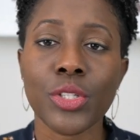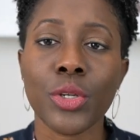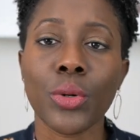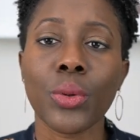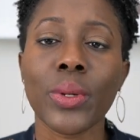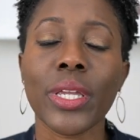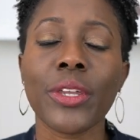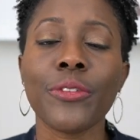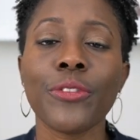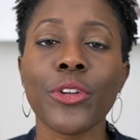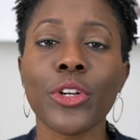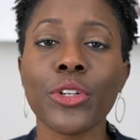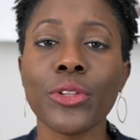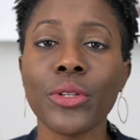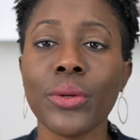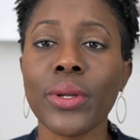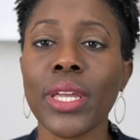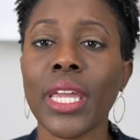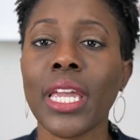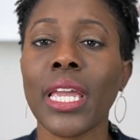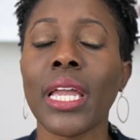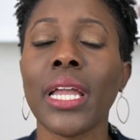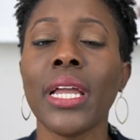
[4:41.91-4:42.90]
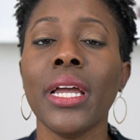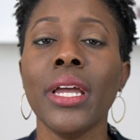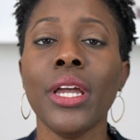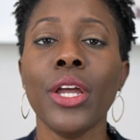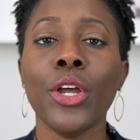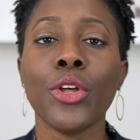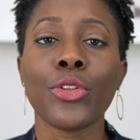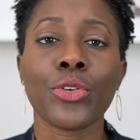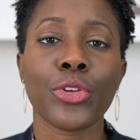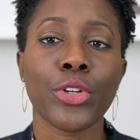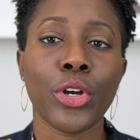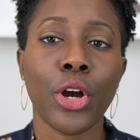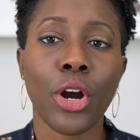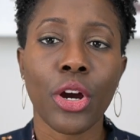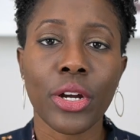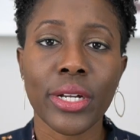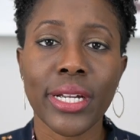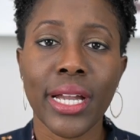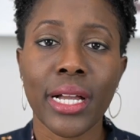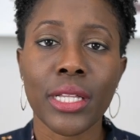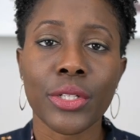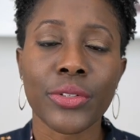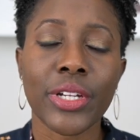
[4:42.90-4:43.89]
So if you're looking through your
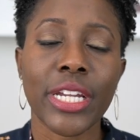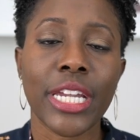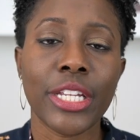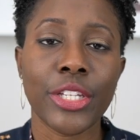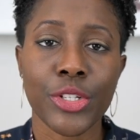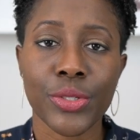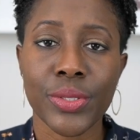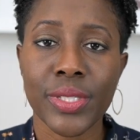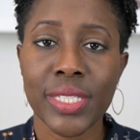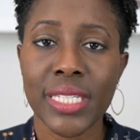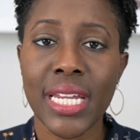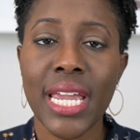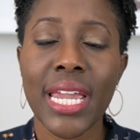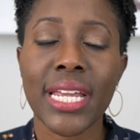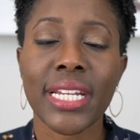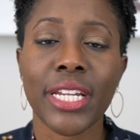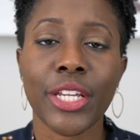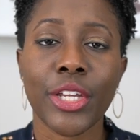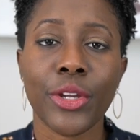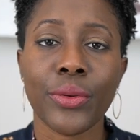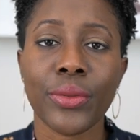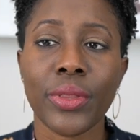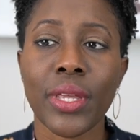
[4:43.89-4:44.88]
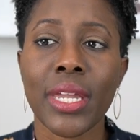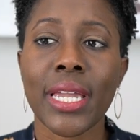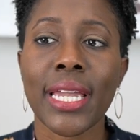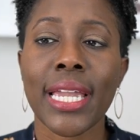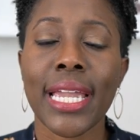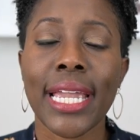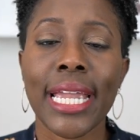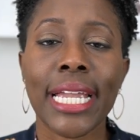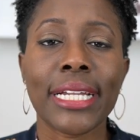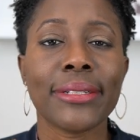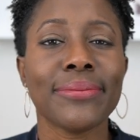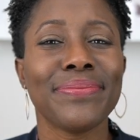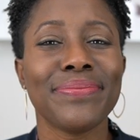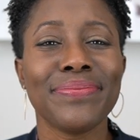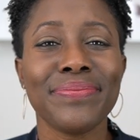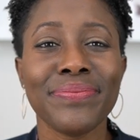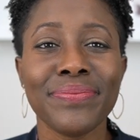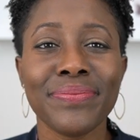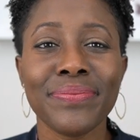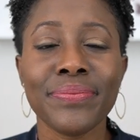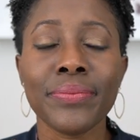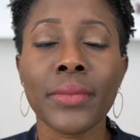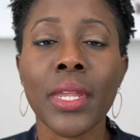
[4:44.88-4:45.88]
Heart Gallery in your state and you're thinking,
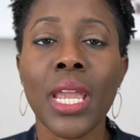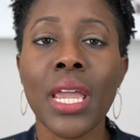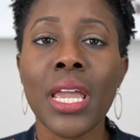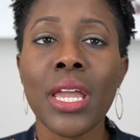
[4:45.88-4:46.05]
hmm,